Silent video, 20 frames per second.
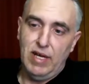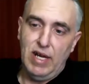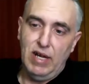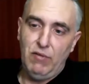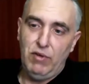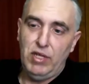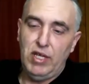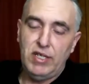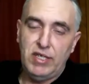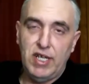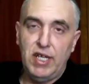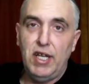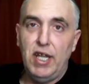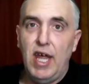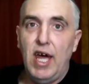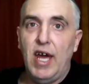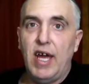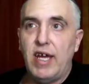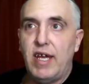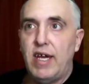I really did
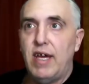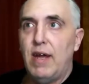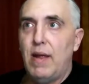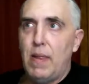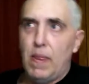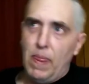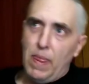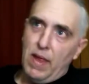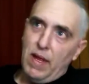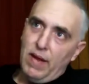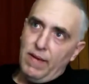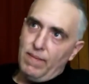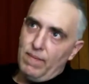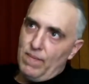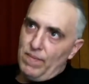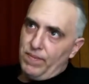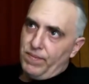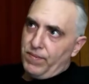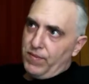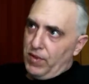like
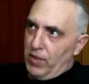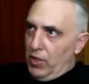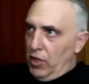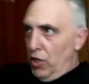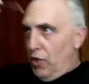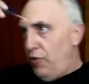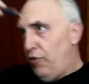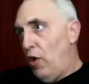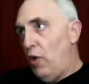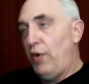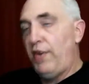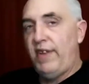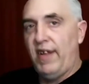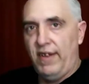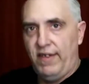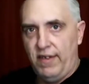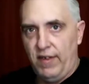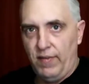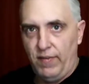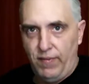those
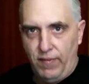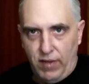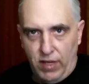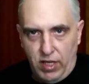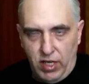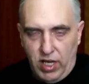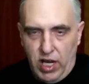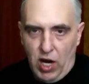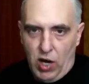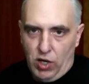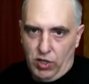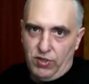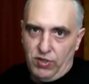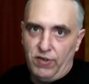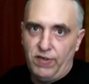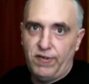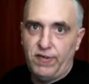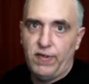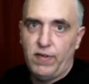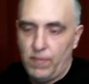sets of
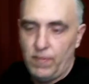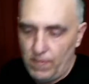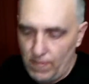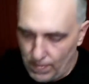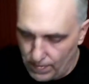characters.